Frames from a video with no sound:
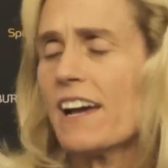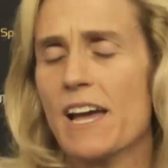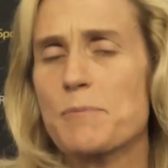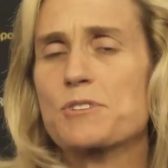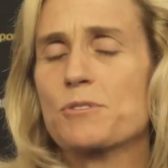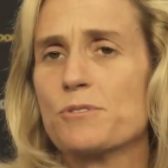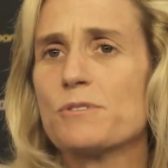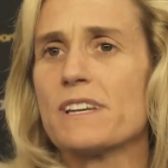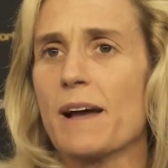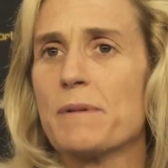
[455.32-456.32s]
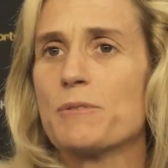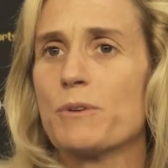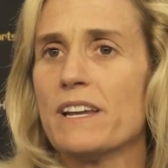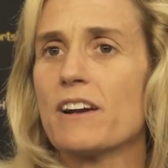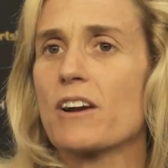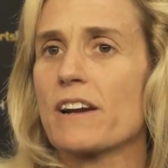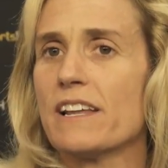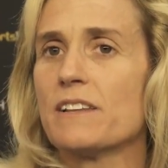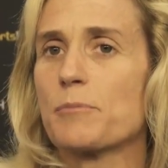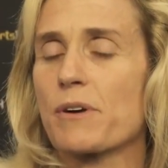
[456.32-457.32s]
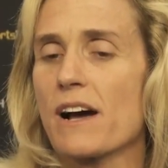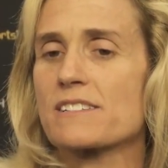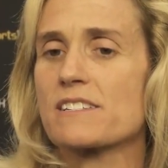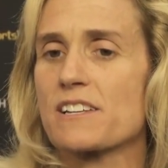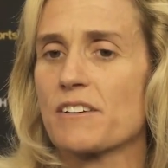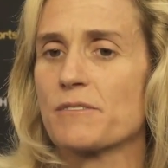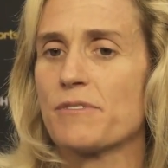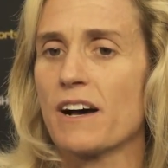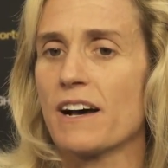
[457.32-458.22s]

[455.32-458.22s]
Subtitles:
Yeah, absolutely. I mean, we are in the process of